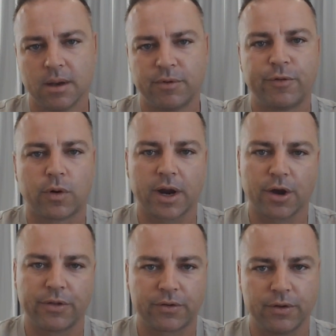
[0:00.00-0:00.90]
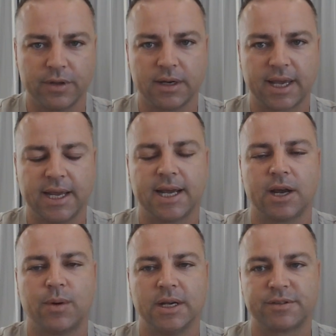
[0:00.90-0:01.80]
Before I go through the key
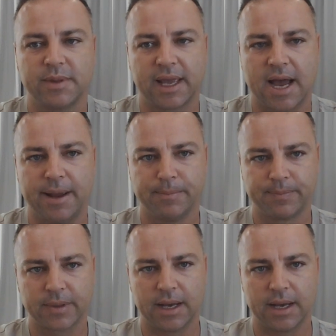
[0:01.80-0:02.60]
takeaways from the game,